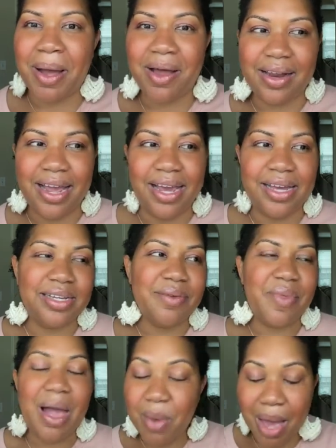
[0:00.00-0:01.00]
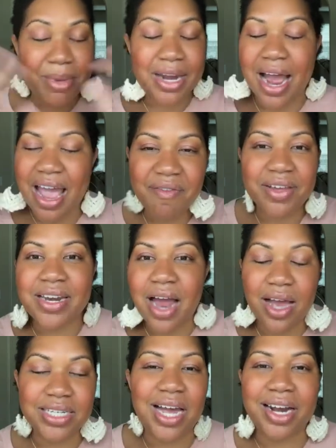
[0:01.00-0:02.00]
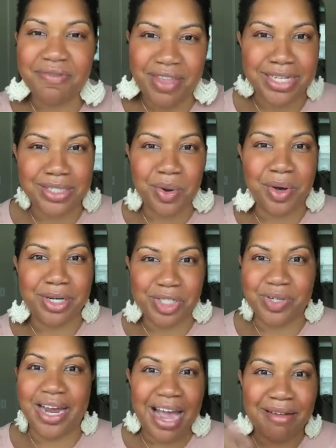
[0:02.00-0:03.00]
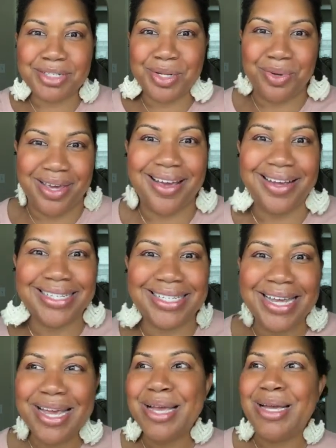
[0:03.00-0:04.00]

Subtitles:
about I have a ton of things going on shoot day. I have 2 kids.